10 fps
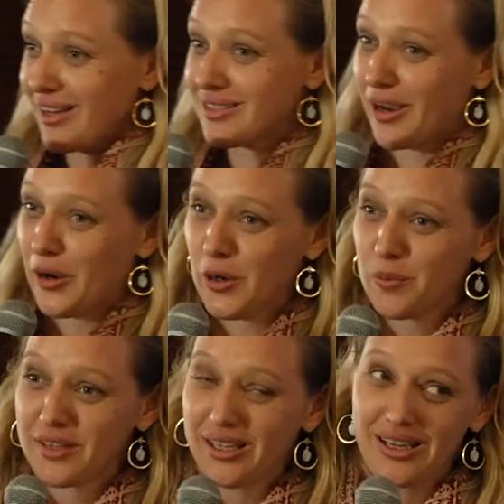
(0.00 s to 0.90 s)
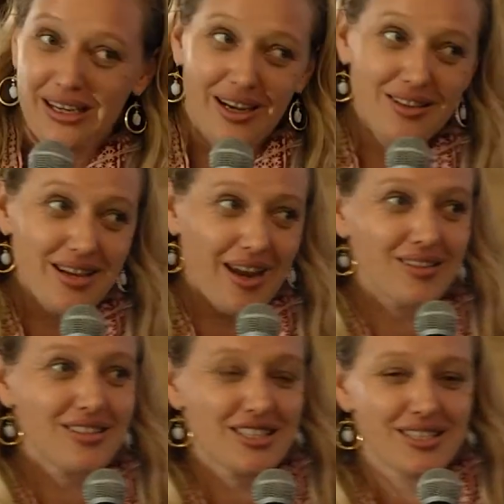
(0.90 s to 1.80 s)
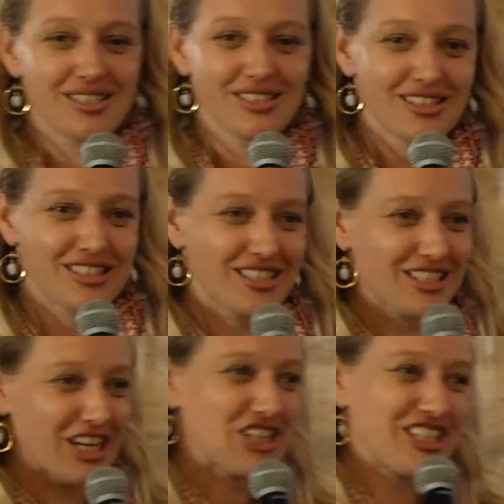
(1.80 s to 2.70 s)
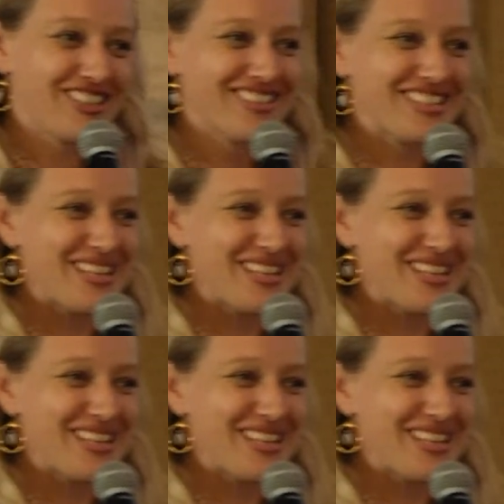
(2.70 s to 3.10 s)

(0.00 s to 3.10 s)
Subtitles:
I hope the intense discussions